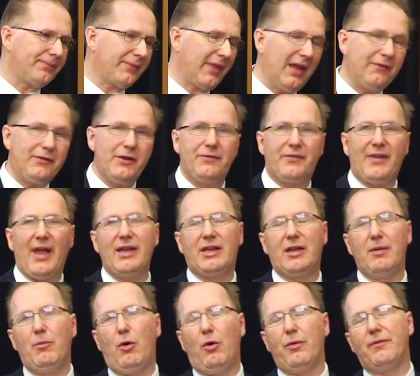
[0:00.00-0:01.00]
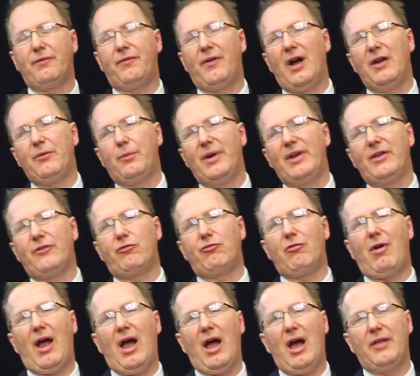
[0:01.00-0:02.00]
if you've taken more than 5 weeks
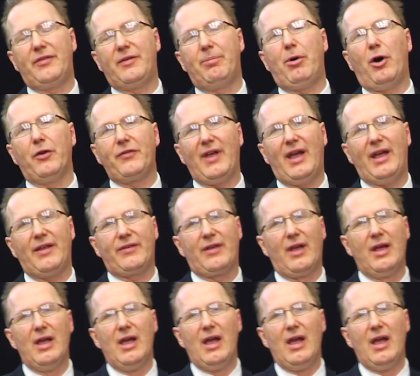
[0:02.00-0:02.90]
deposit,